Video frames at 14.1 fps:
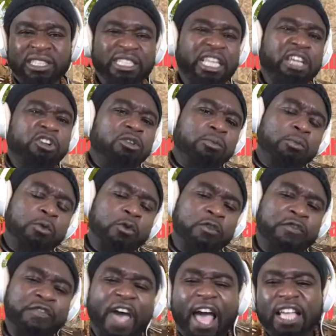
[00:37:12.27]
they don't move
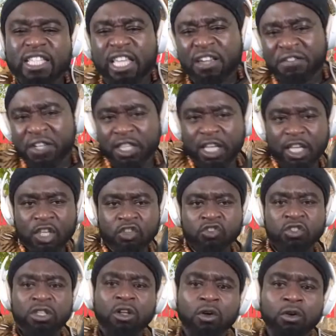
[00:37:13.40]
fast, everything is
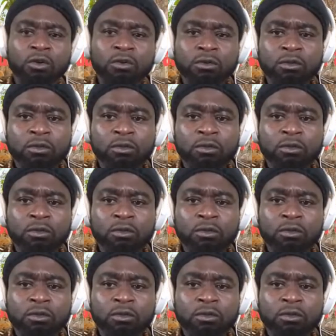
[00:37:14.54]
slow.